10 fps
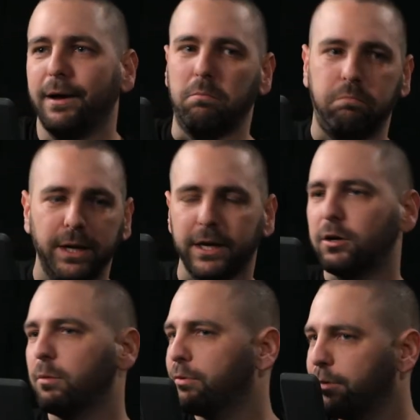a
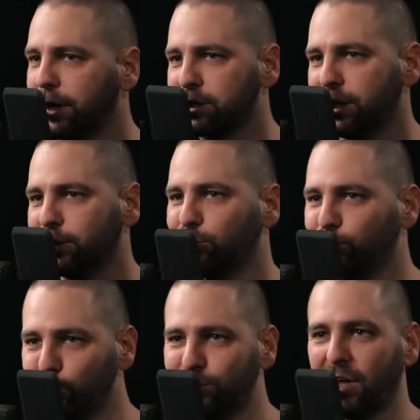big corporation to
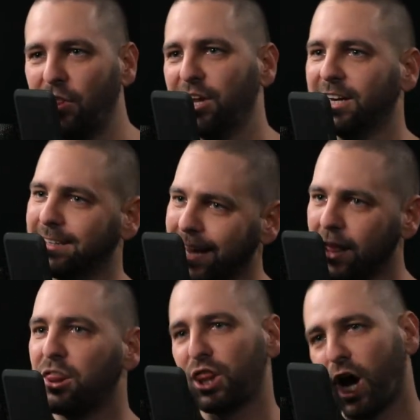do something
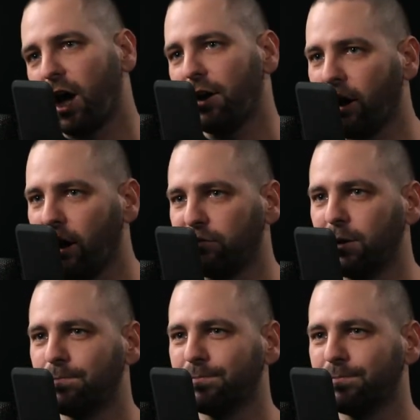they thought of.